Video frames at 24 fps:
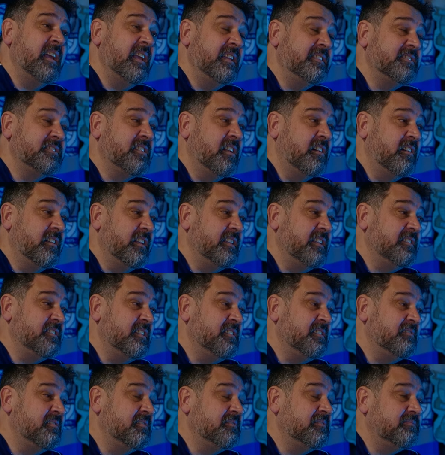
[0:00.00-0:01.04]
it's like
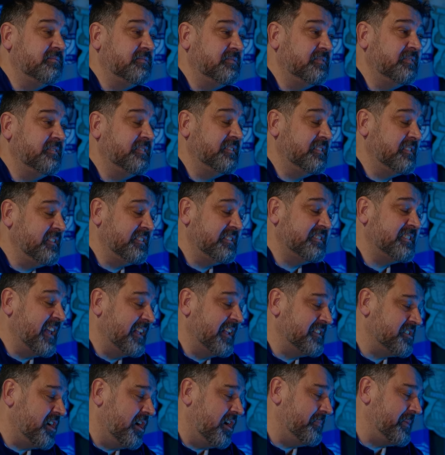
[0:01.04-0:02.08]
it's
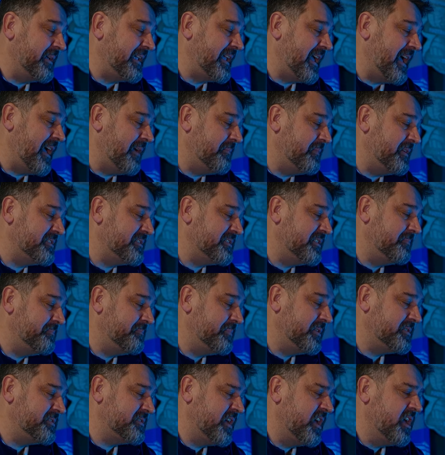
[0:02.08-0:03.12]
that type of game, isn't it?
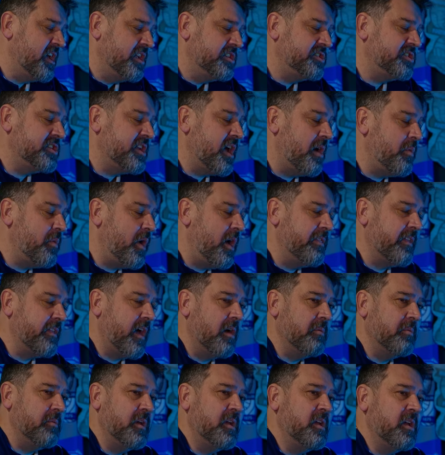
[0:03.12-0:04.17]
But do you know what
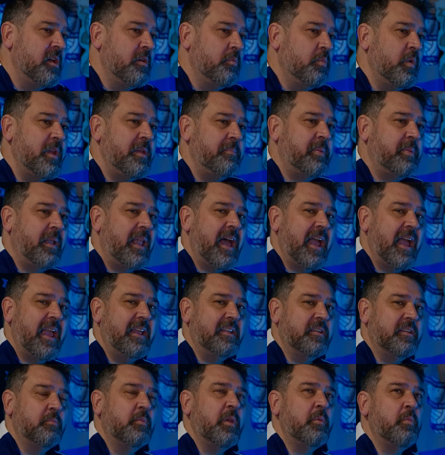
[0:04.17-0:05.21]
though? We
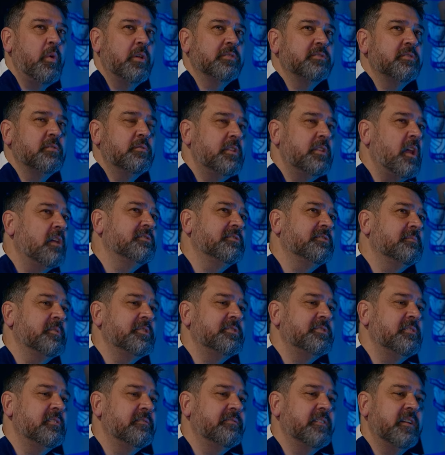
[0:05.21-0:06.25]
was not so
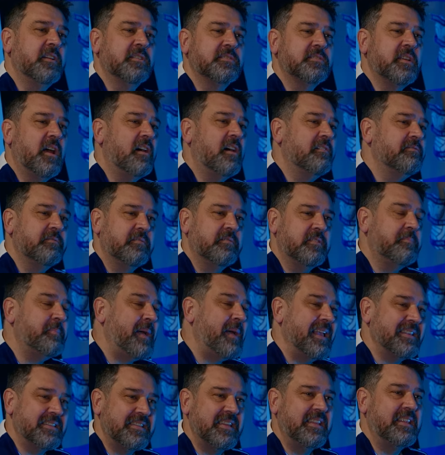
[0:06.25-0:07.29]
much in the first half of the
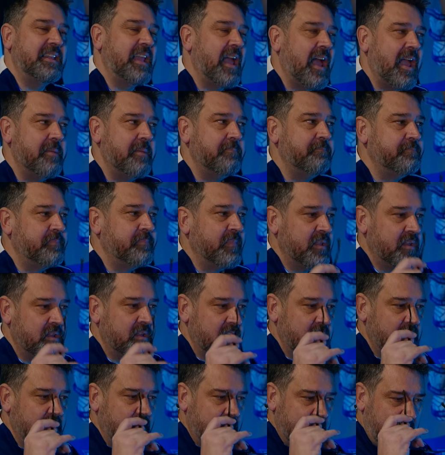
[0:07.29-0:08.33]
passing game.
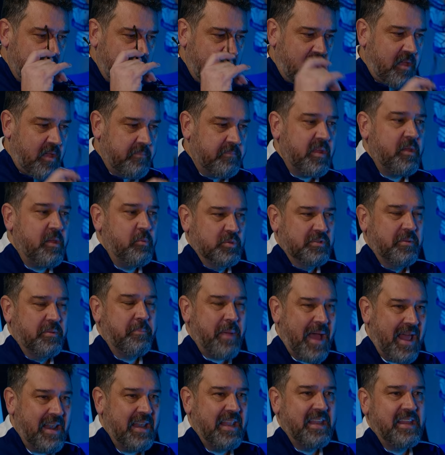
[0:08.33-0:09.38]
It was a
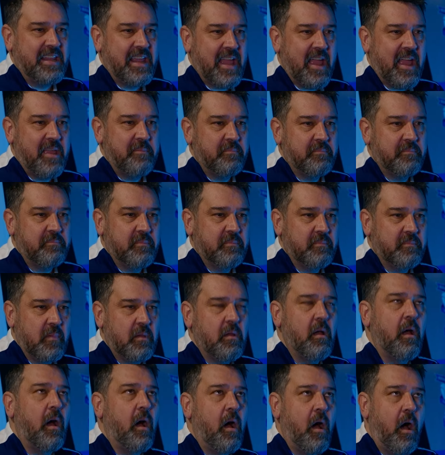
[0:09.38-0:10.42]
battling
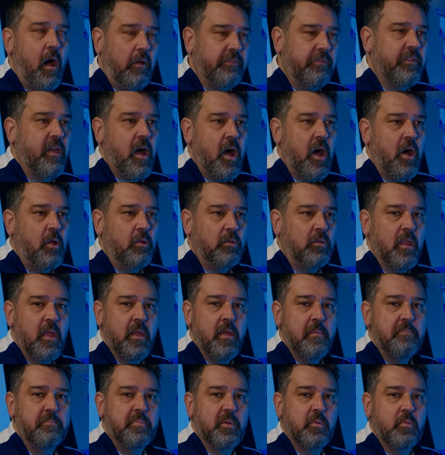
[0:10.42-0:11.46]
game on the whole,
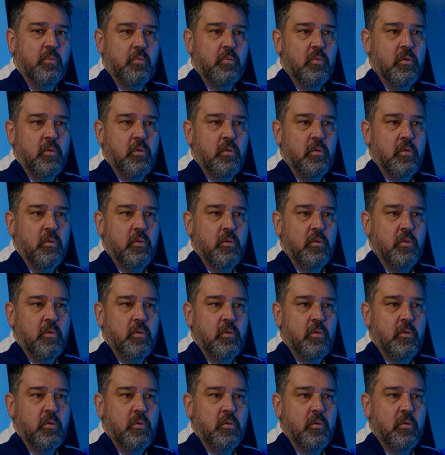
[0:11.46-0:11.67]
but